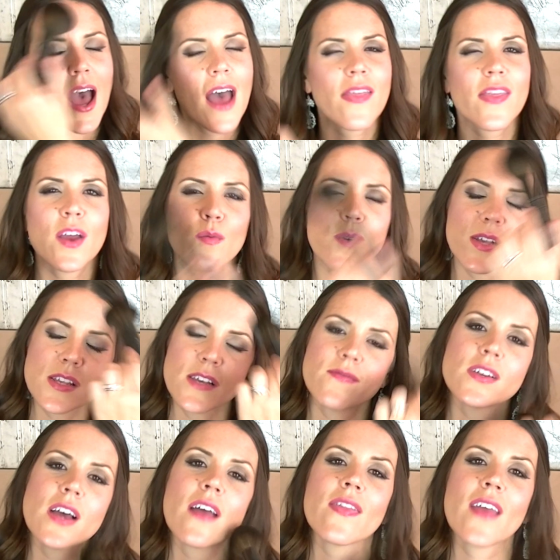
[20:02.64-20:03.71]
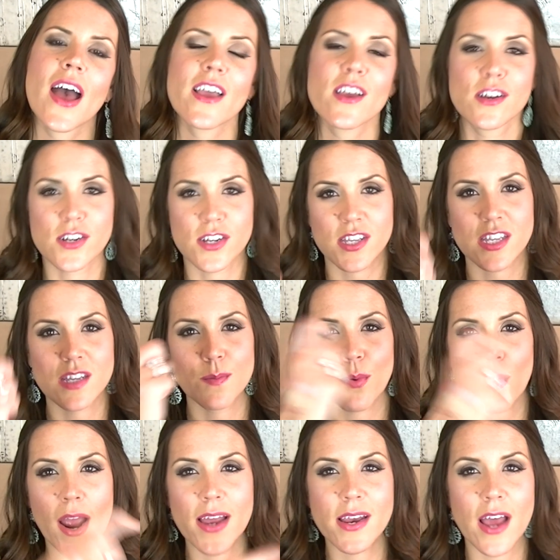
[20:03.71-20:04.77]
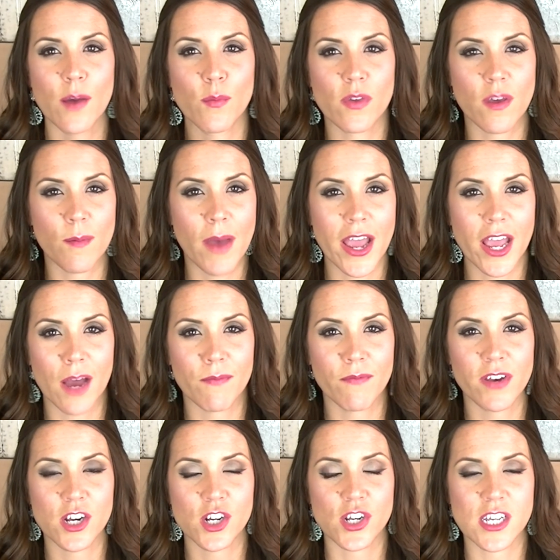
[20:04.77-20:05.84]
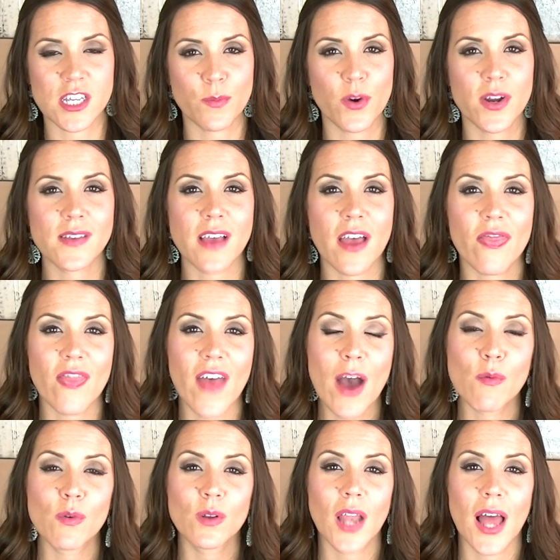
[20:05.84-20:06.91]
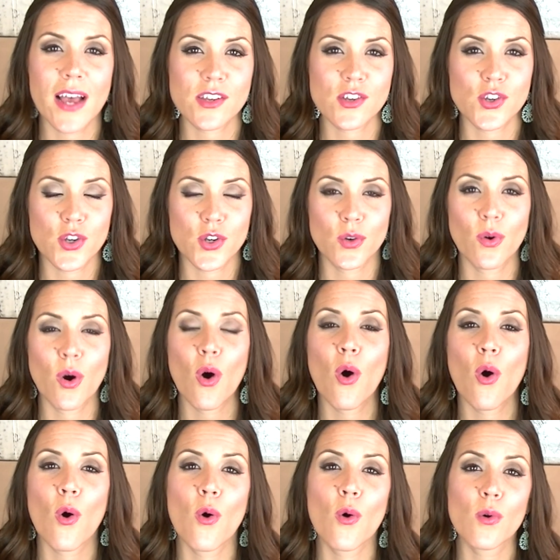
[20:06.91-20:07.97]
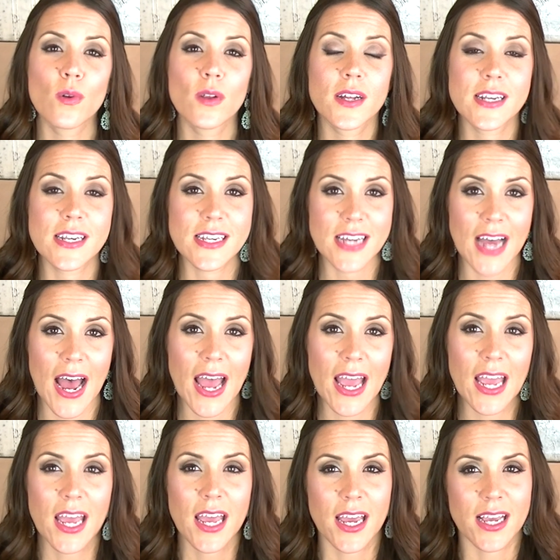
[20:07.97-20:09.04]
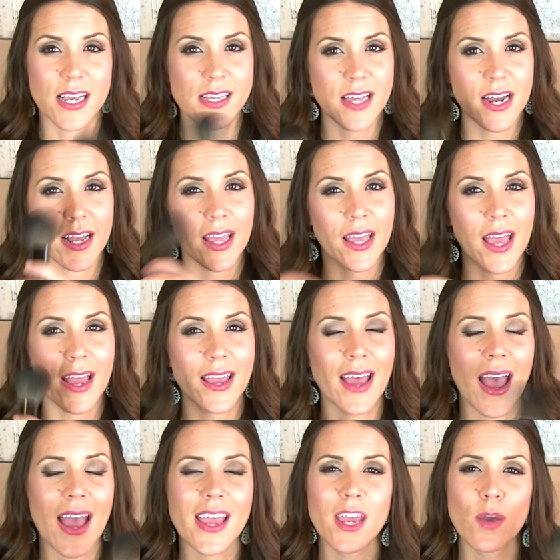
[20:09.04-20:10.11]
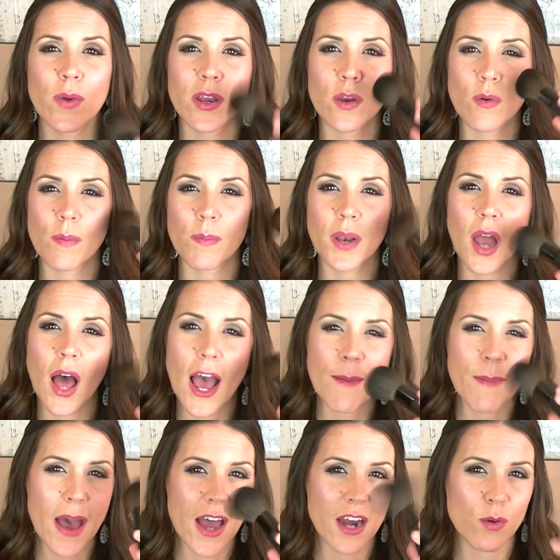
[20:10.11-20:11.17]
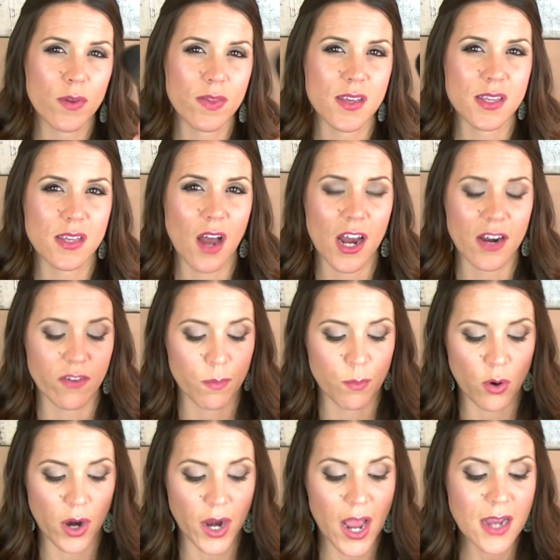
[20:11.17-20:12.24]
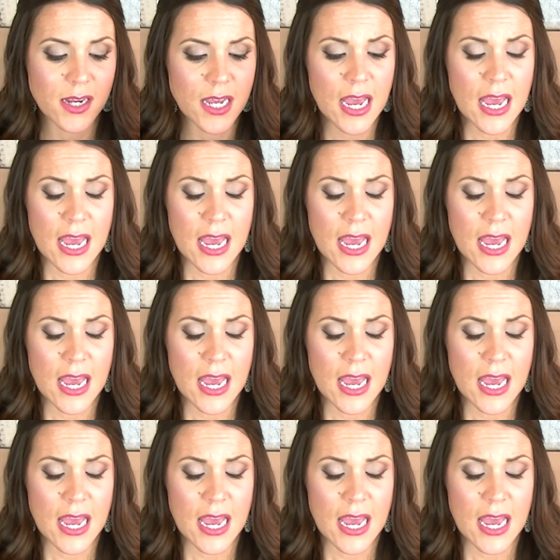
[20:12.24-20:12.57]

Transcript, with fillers: And then once you've done that, you just spray down with a makeup finishing spritz and that will last you all day. He said it can get cakey when you apply powder with this kind of a product.